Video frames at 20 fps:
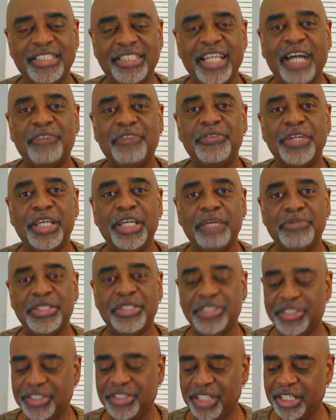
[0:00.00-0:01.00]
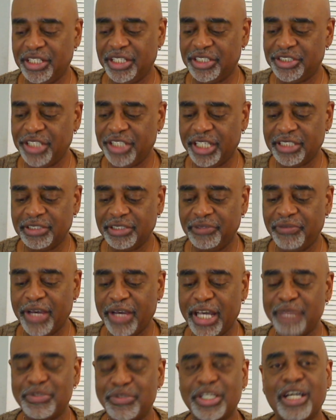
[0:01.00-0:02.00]
Now forgiveness is seen as
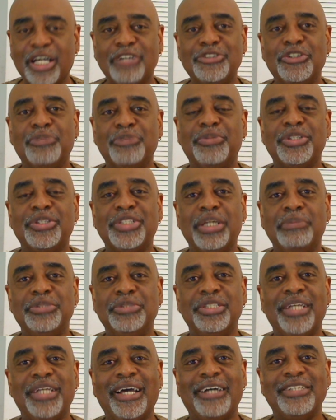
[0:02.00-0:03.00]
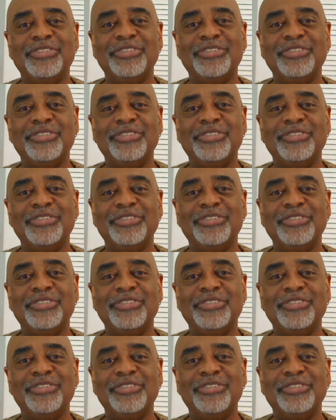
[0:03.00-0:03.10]
justified because your perception has,